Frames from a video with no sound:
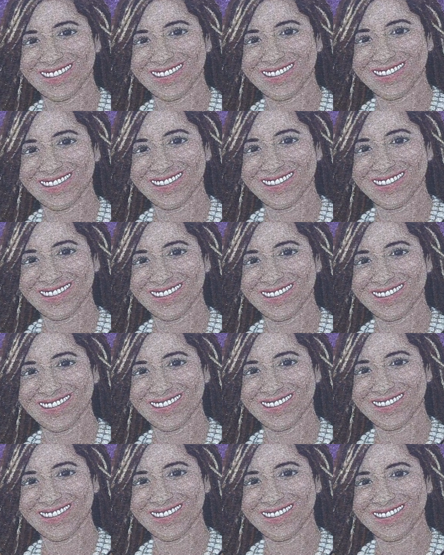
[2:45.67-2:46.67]
It was
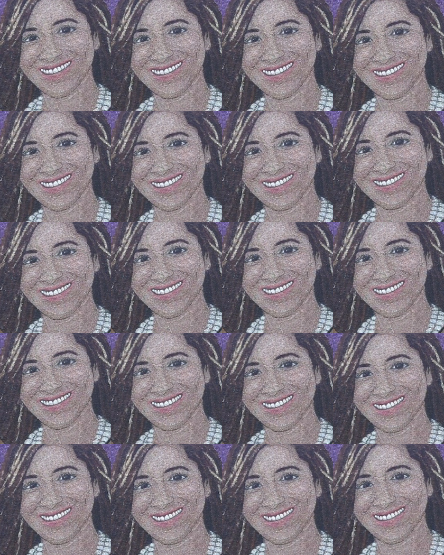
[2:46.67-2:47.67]
just
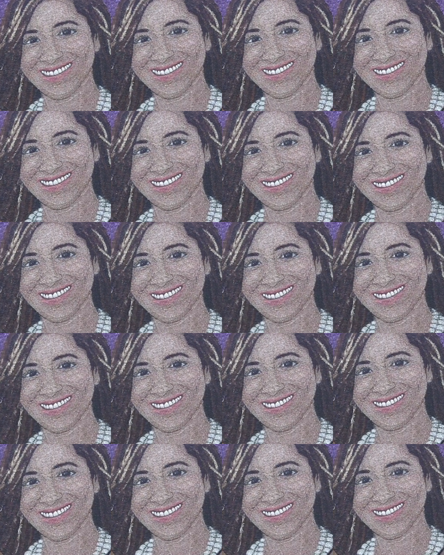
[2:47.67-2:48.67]
rewarding in every
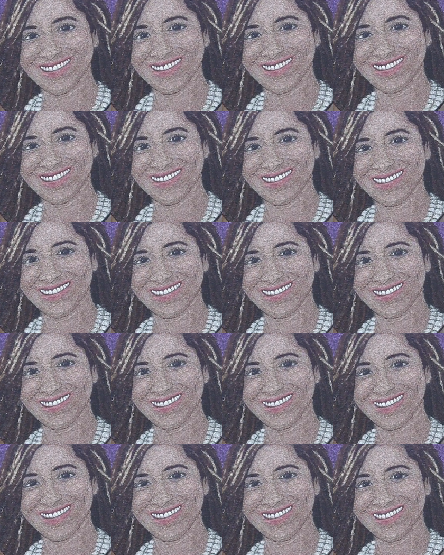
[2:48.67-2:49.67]
possible way. And
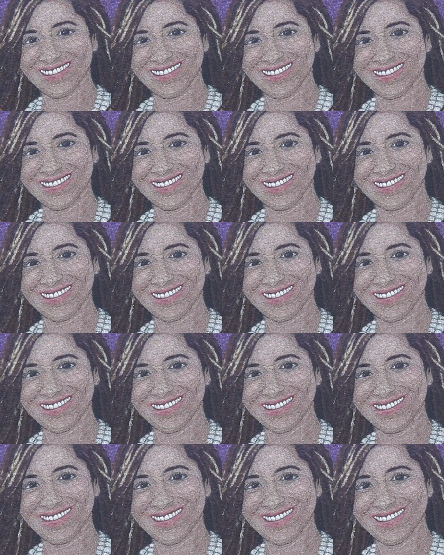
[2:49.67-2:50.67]

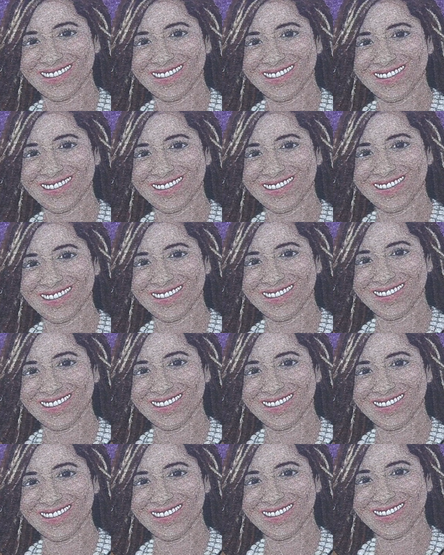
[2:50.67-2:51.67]
to me, she
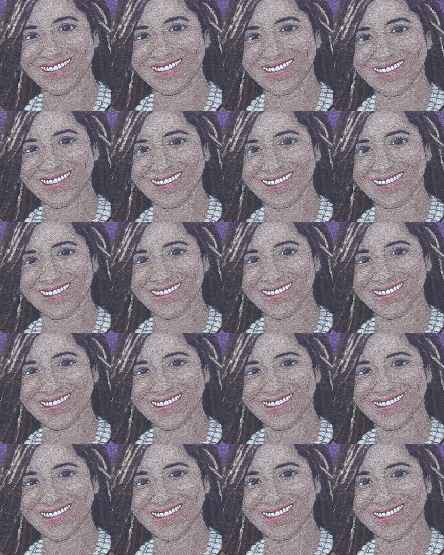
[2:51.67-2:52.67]
looks way
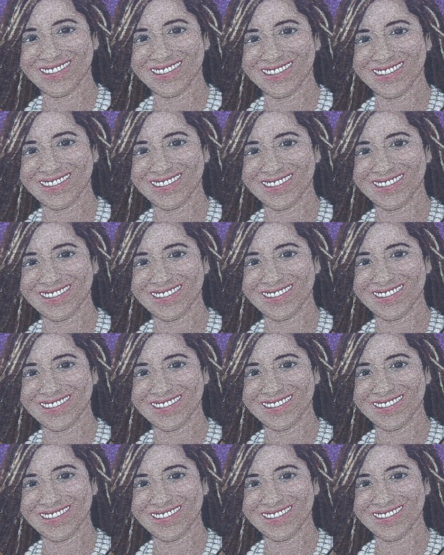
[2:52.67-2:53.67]
high up on that
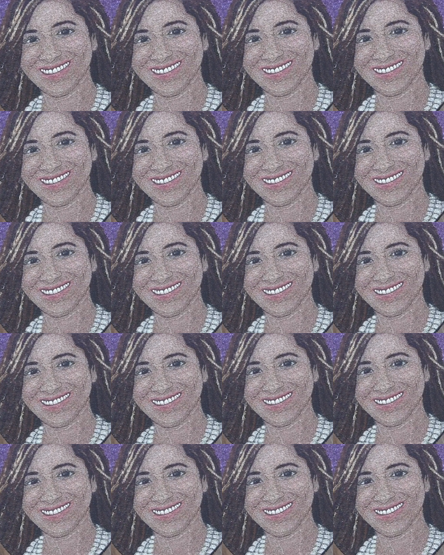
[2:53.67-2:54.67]
float, and that's
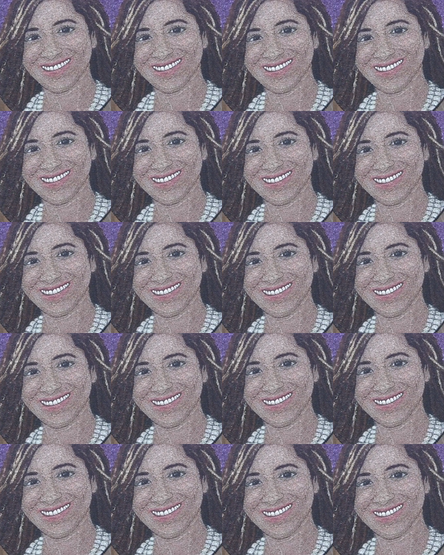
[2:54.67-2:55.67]
exactly where I think
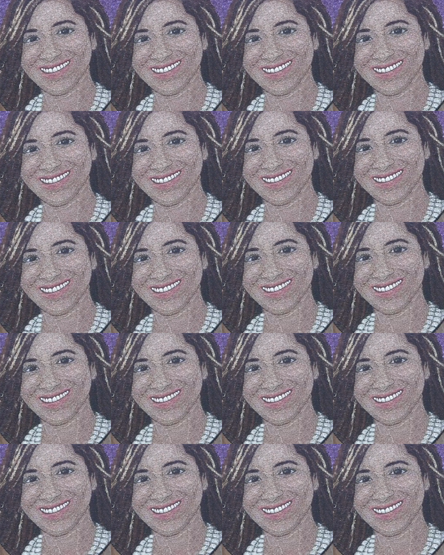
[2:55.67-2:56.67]
Caroline would have wanted
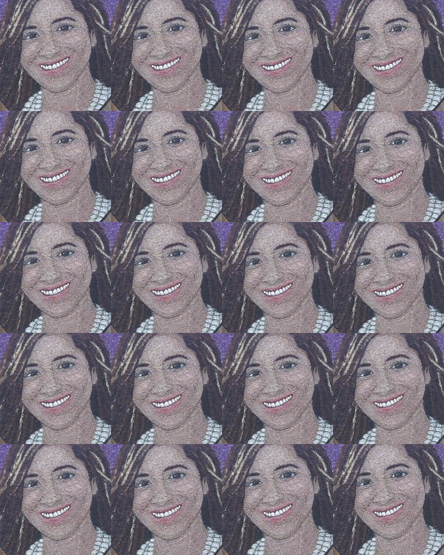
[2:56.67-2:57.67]
to be, at the very
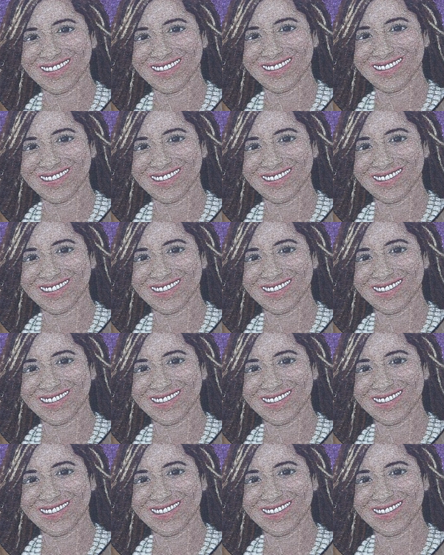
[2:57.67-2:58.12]
tip top.